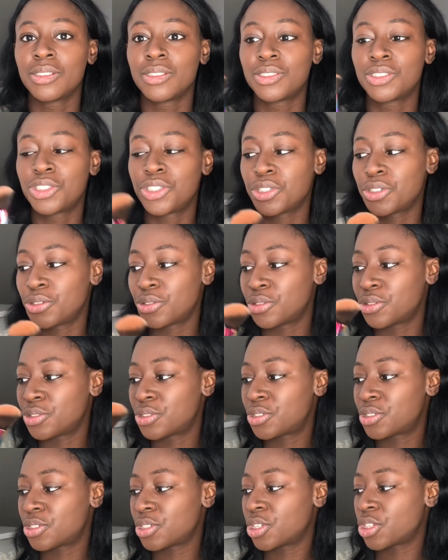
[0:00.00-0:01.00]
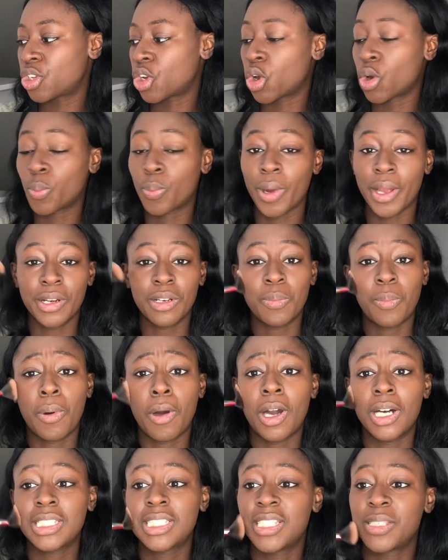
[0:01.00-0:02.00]
choose your bridal
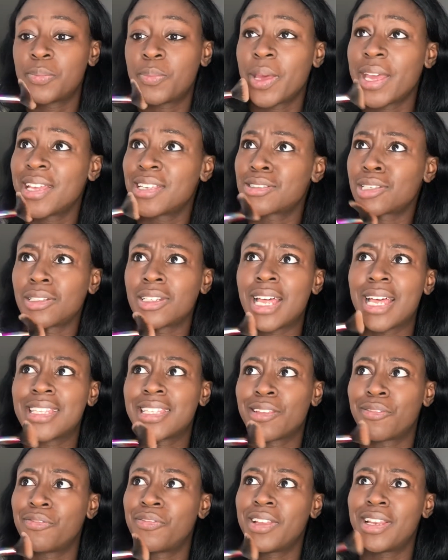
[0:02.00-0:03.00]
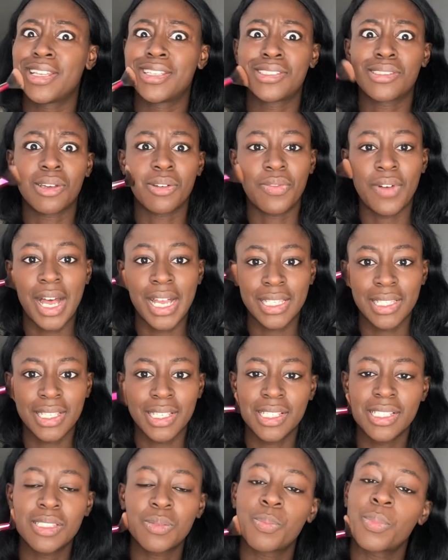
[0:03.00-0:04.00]
party based on the feelings of
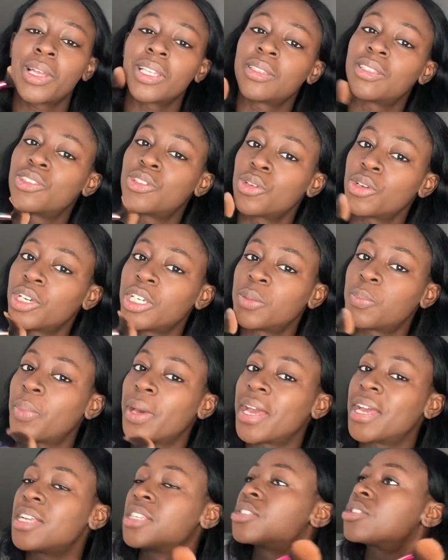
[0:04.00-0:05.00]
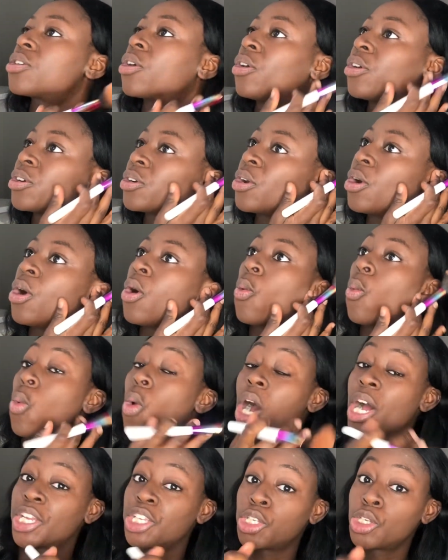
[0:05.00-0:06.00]
others, but do it based on
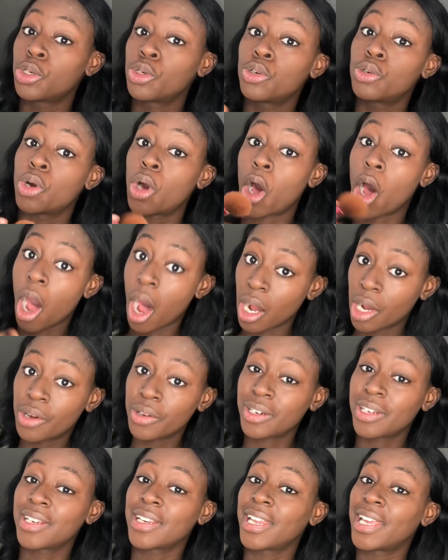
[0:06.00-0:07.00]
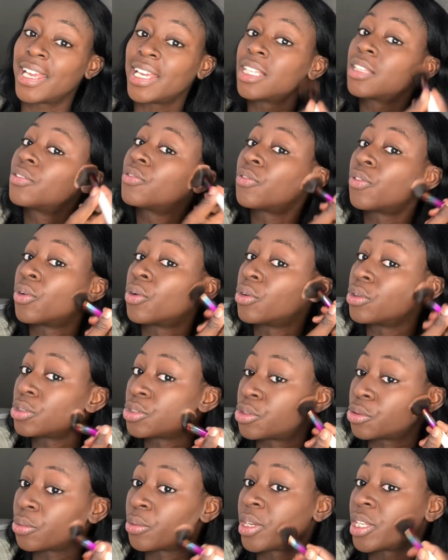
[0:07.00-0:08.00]
what you are gonna need for
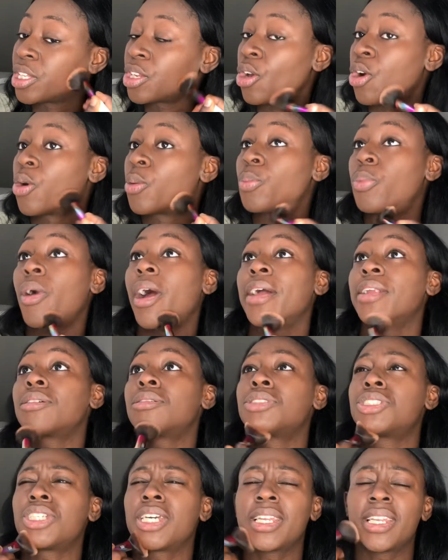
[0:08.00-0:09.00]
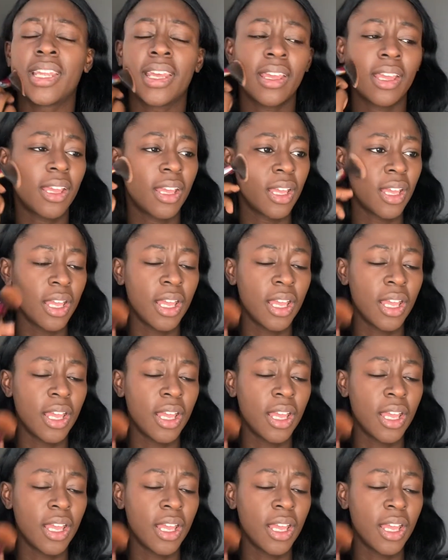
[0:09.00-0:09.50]
during your bridal journey.